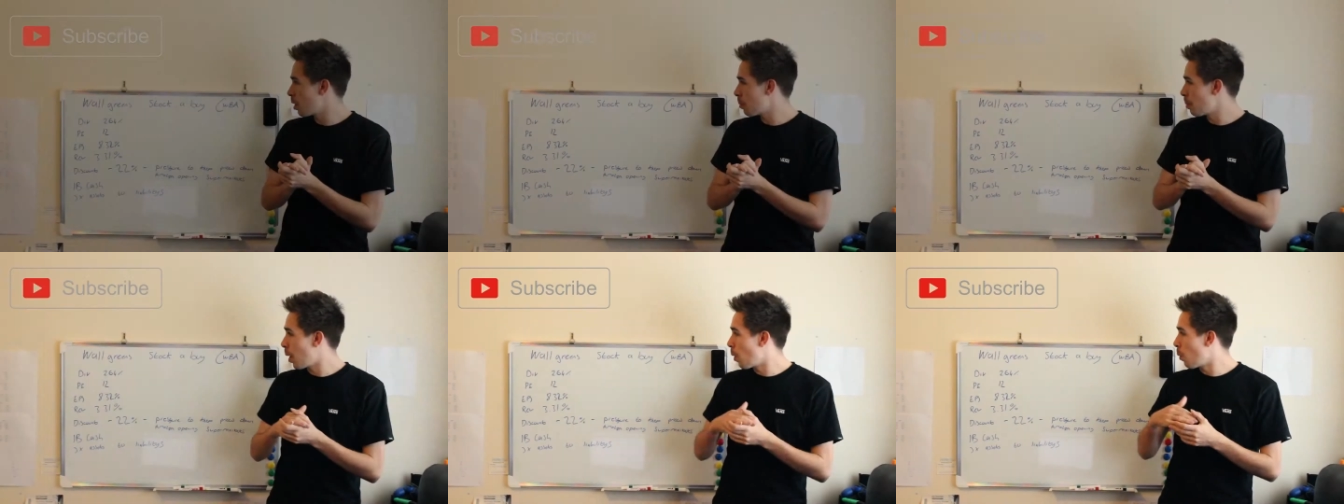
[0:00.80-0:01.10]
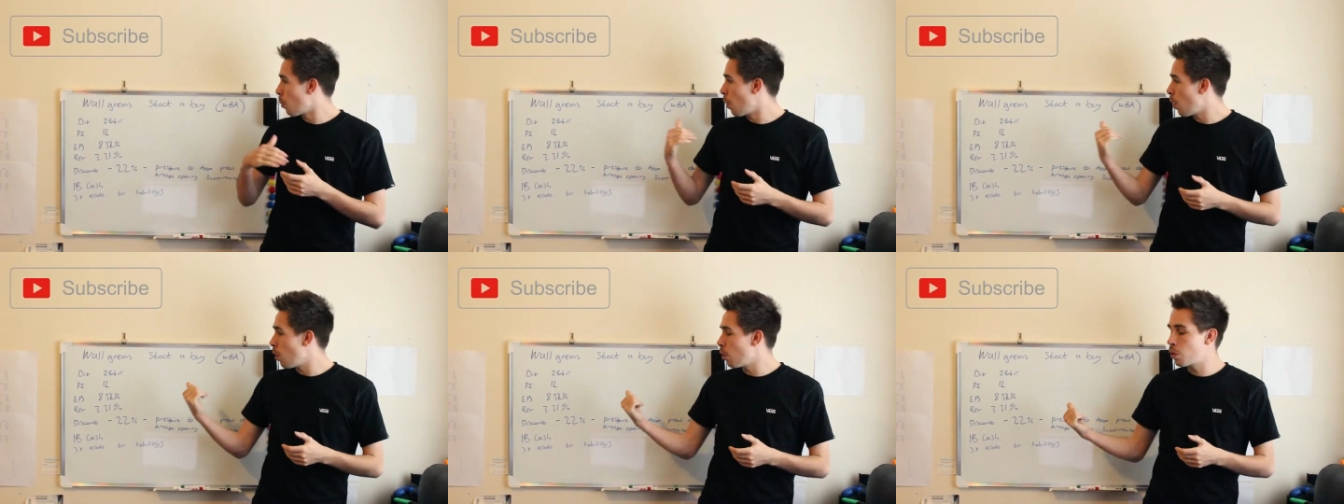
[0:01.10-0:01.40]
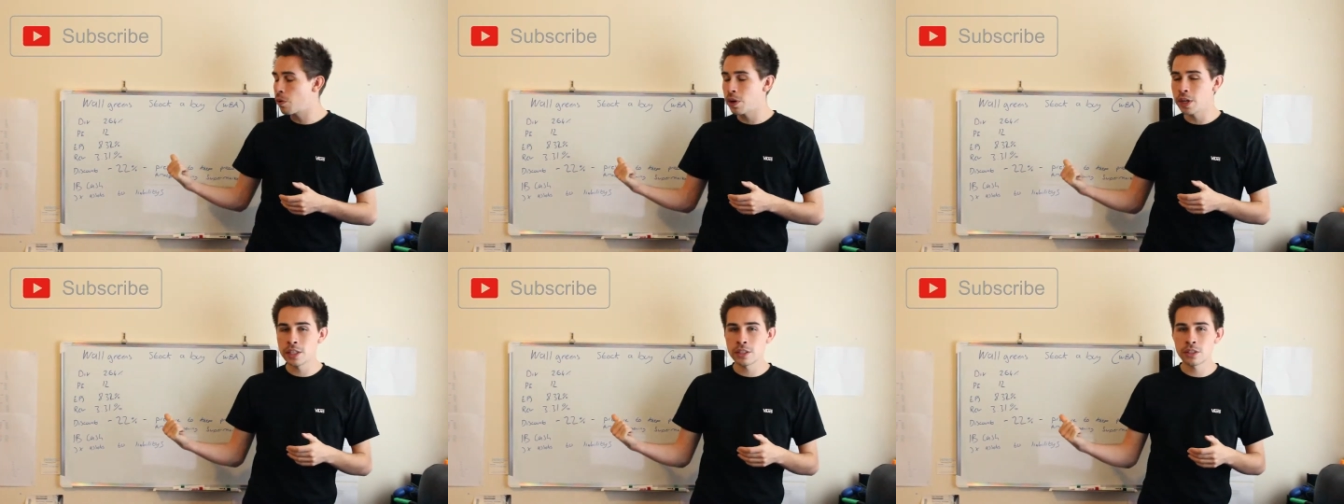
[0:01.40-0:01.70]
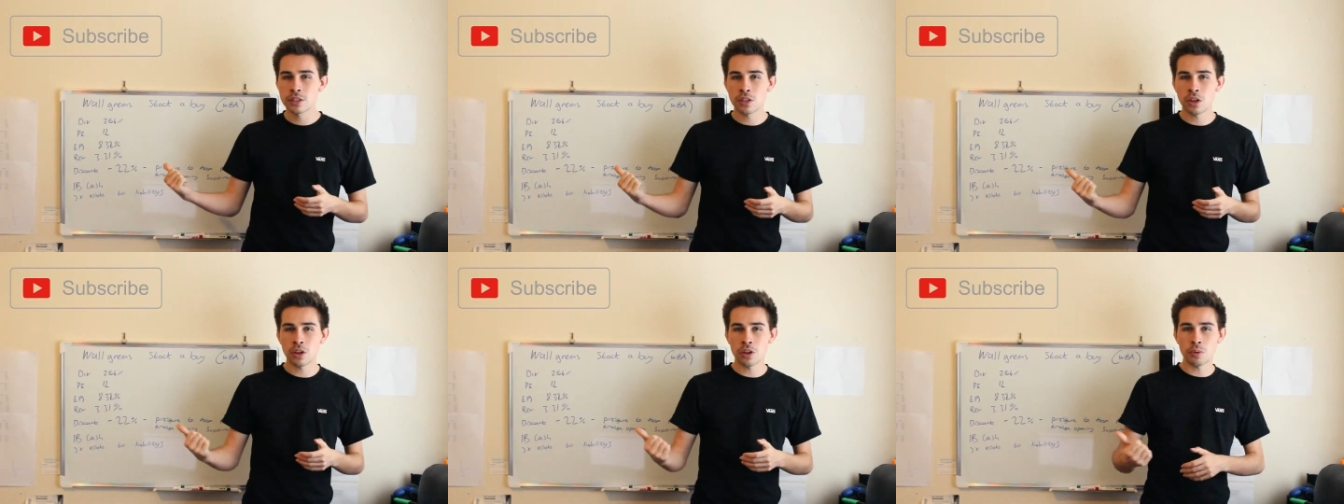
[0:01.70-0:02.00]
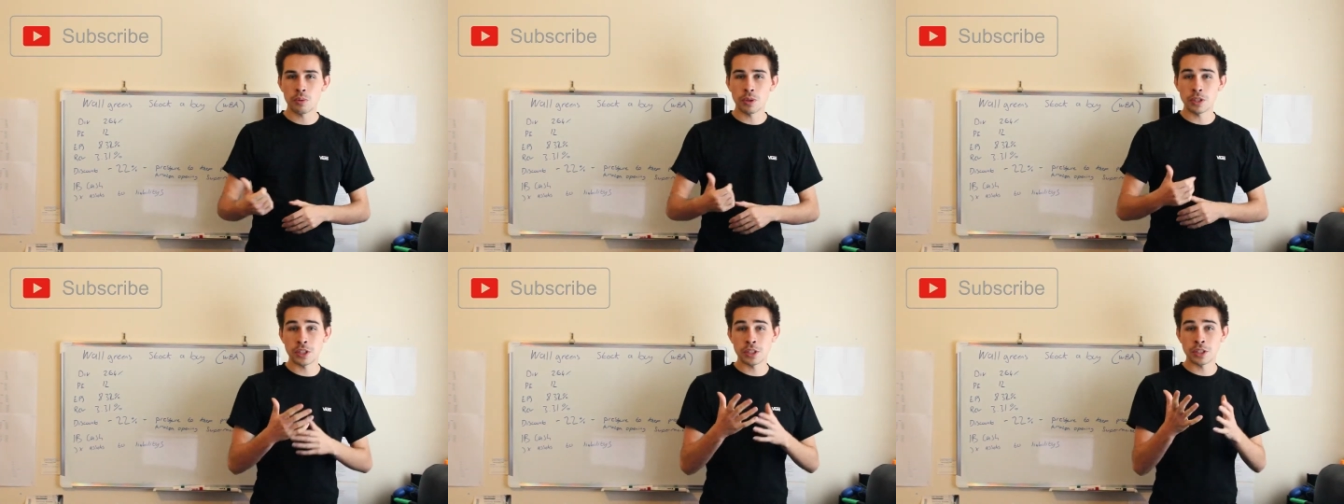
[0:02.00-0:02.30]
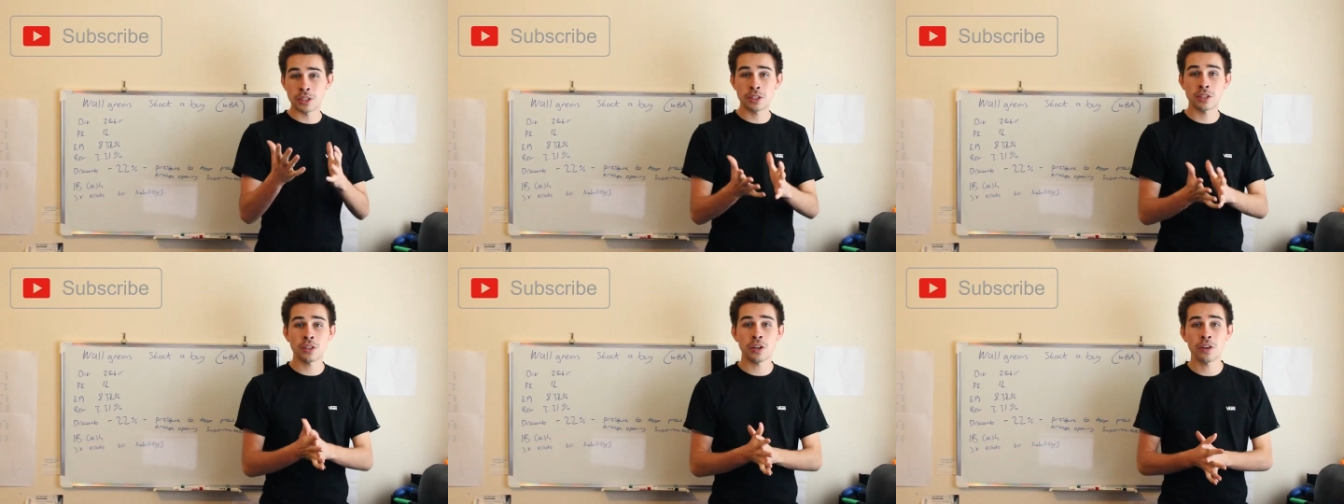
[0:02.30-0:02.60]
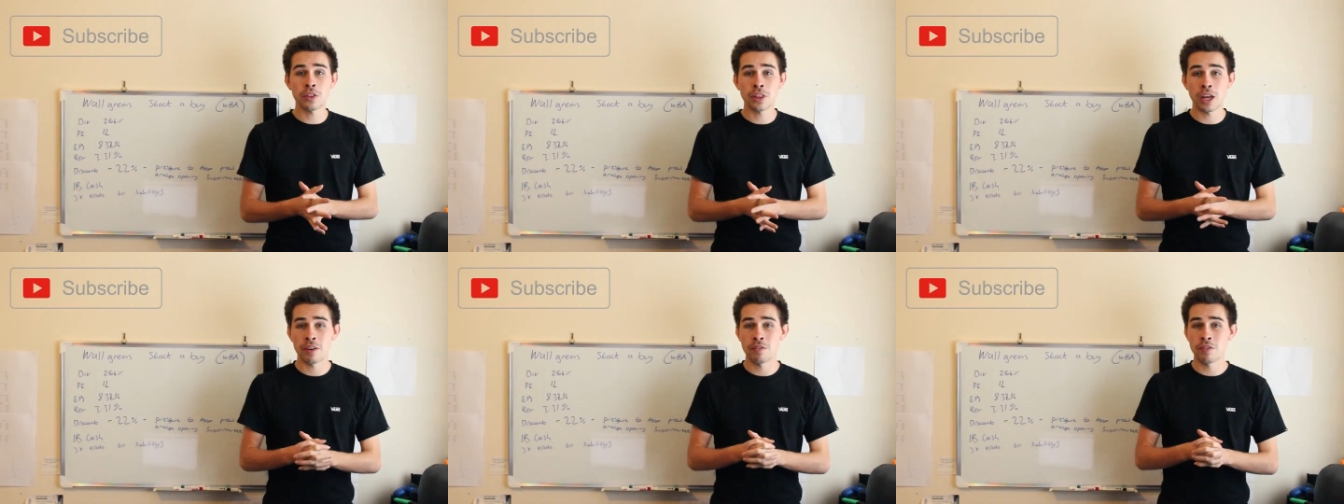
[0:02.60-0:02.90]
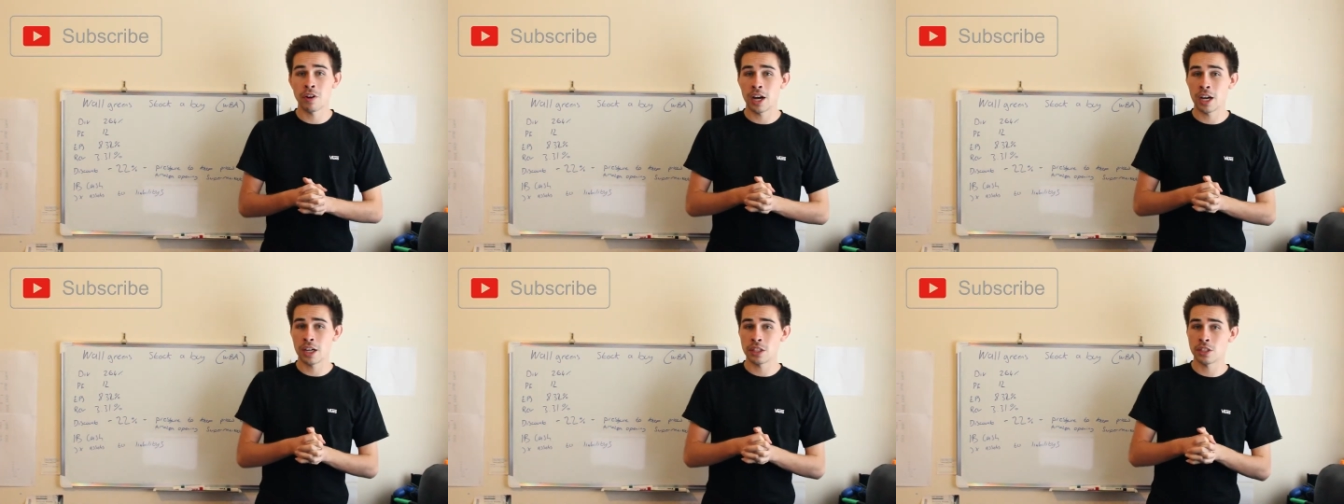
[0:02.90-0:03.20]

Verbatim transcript: talk about Walgreens stock, which is a stock that I've not